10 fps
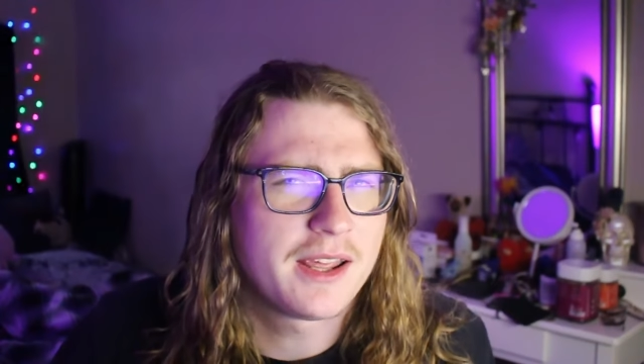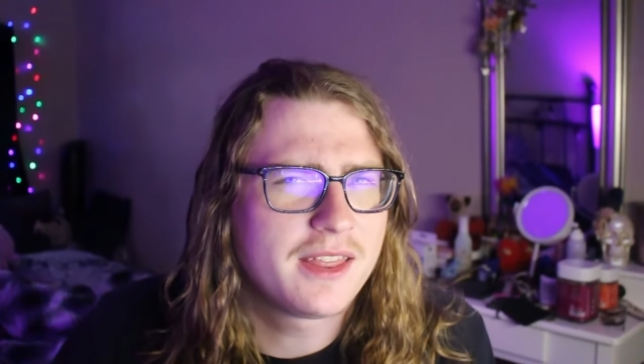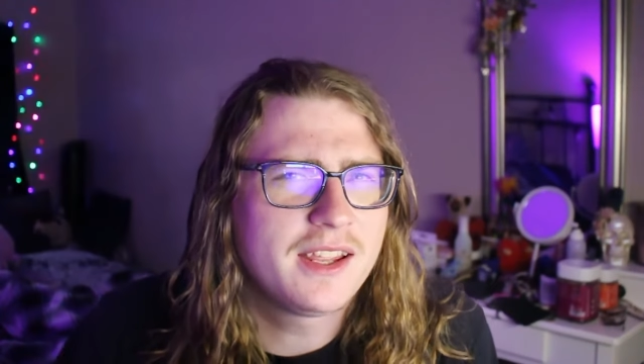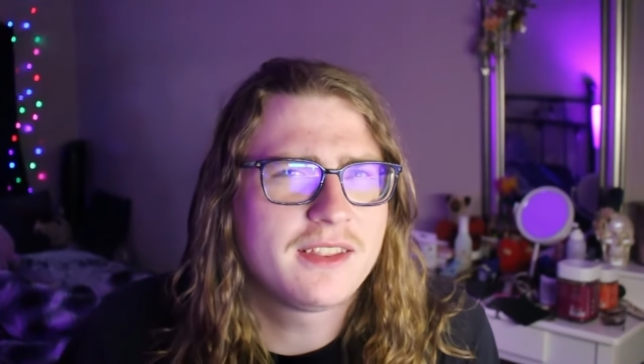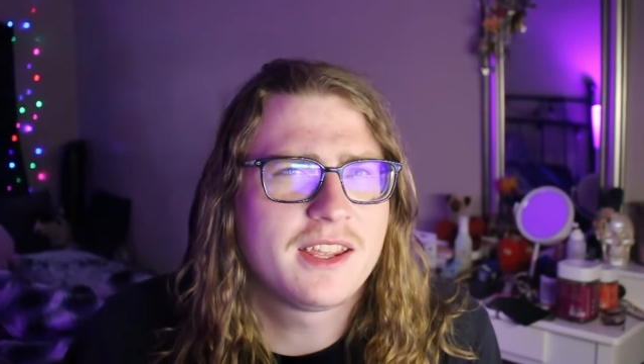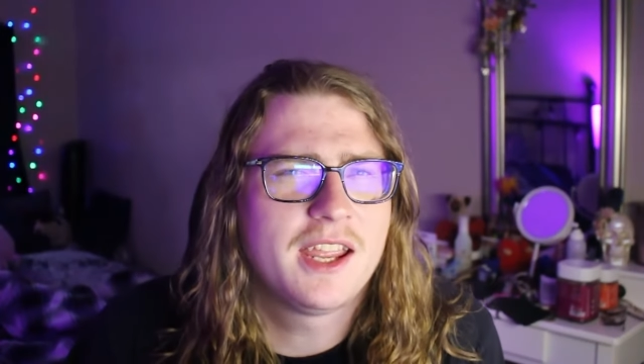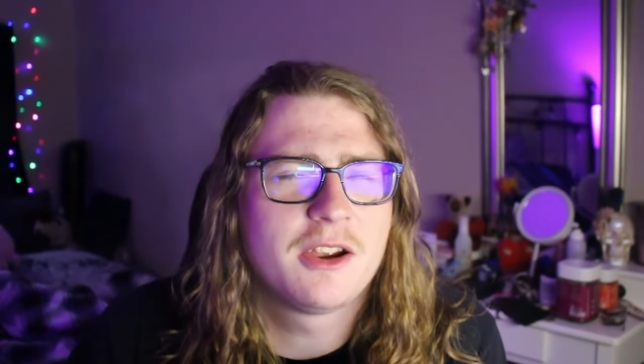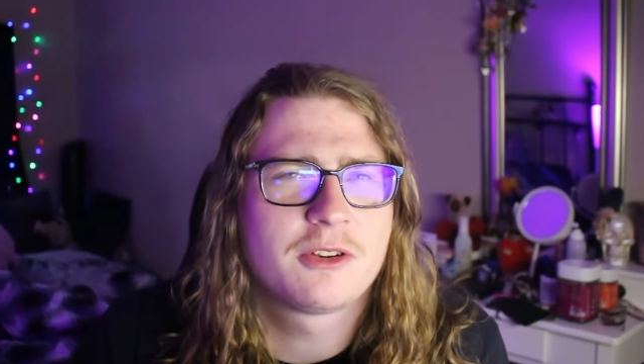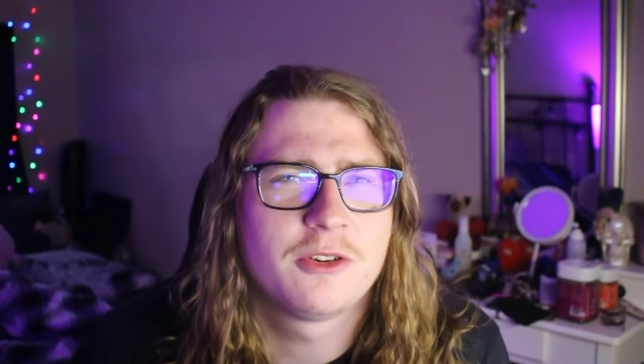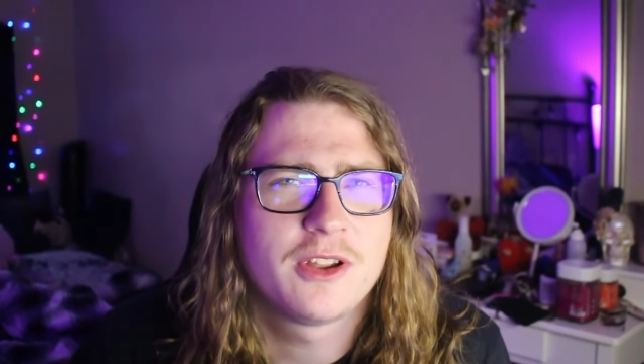I think the
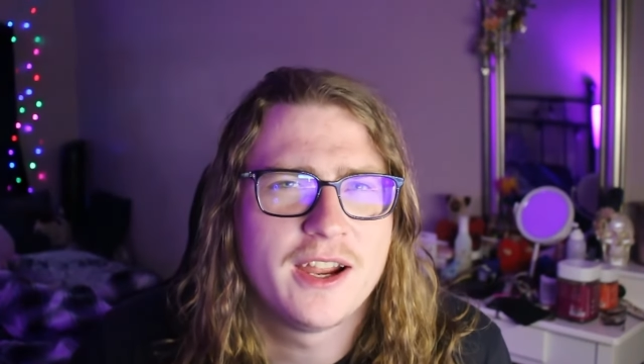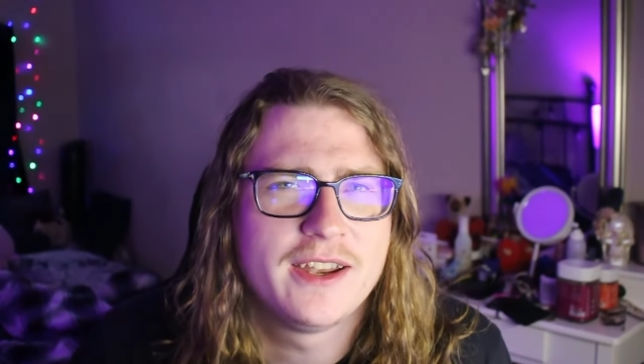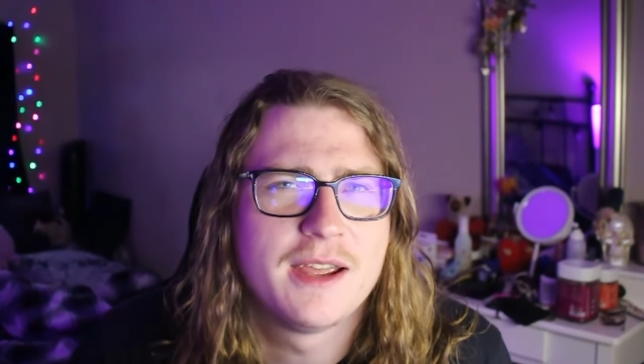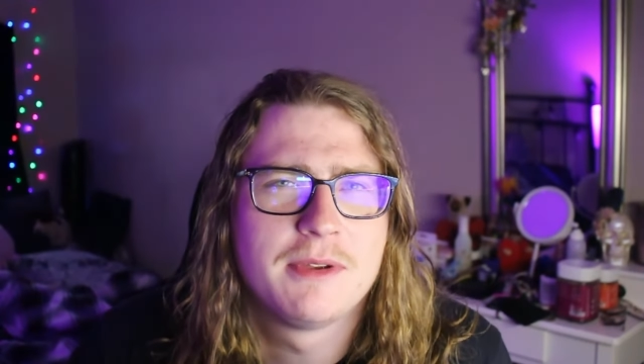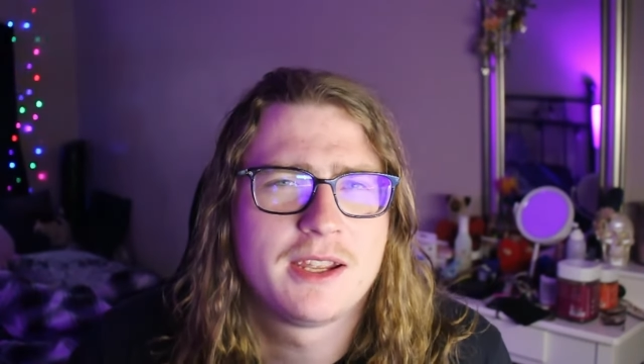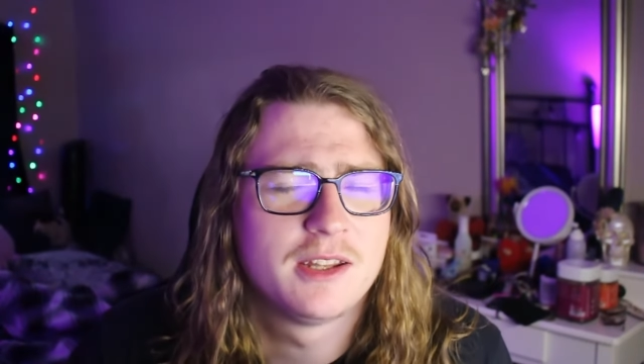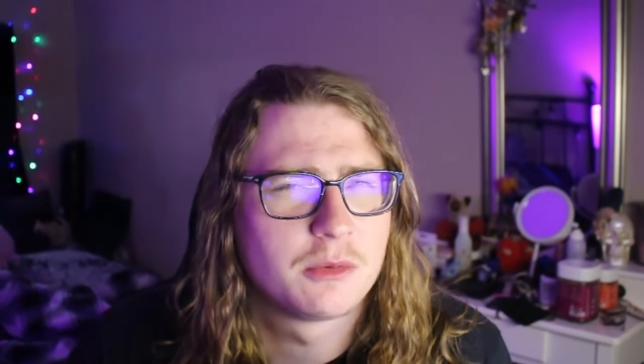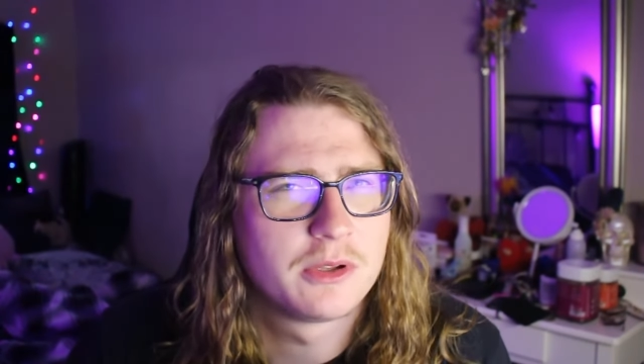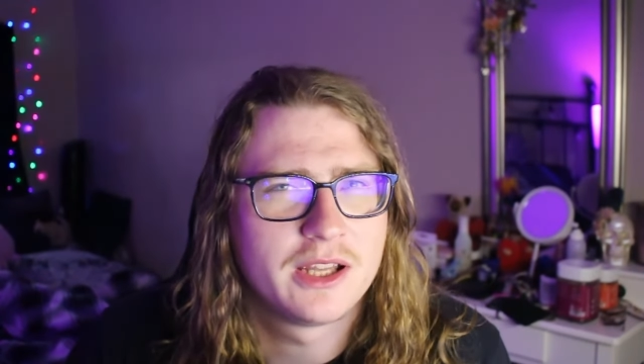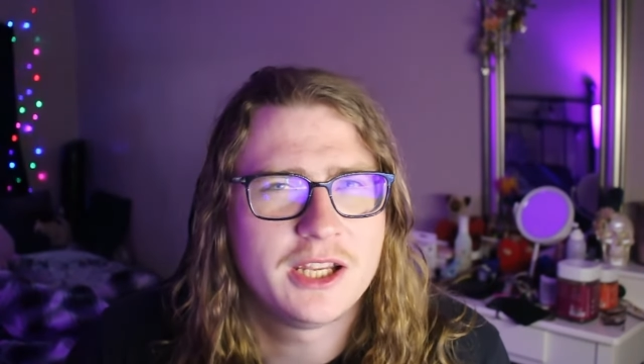character dynamic and the
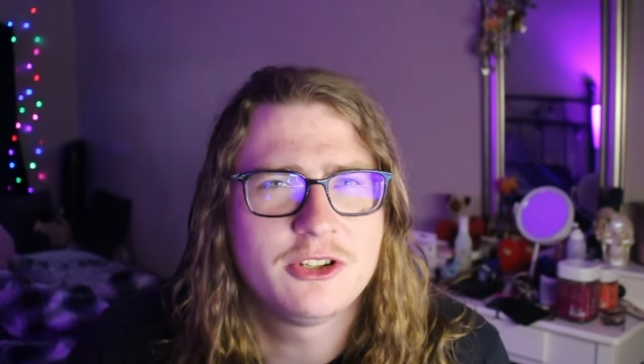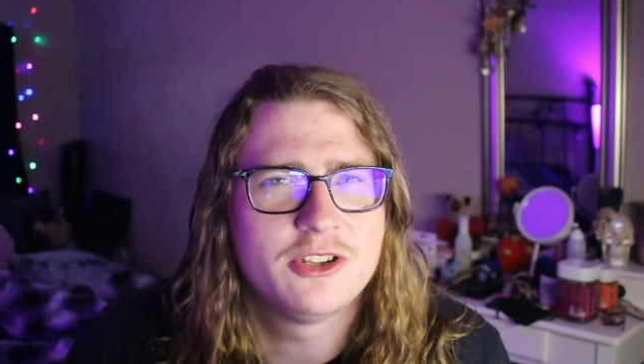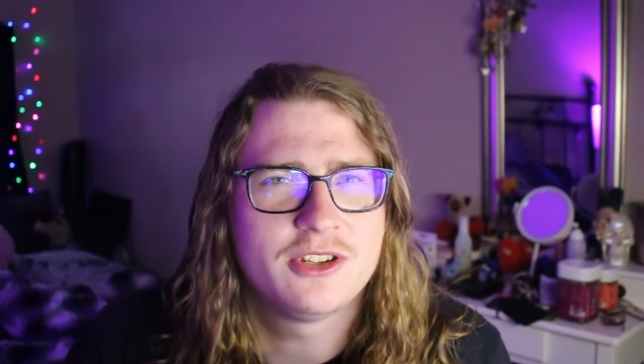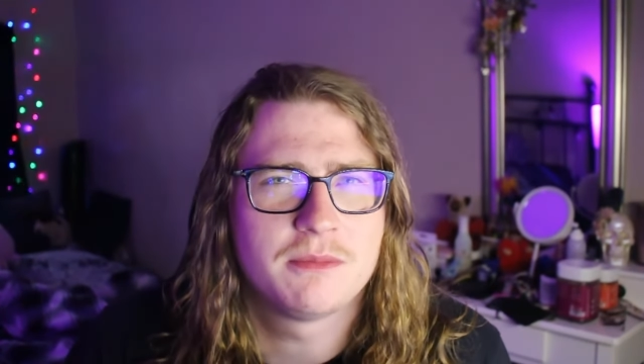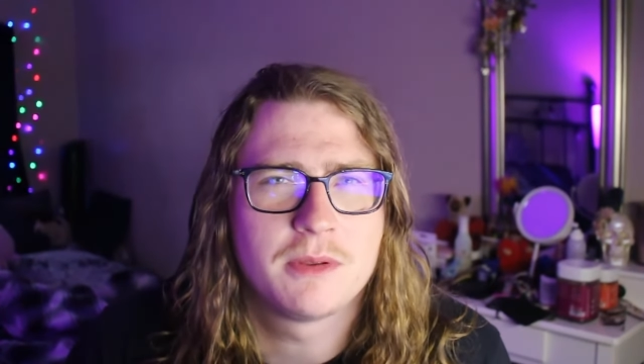relationship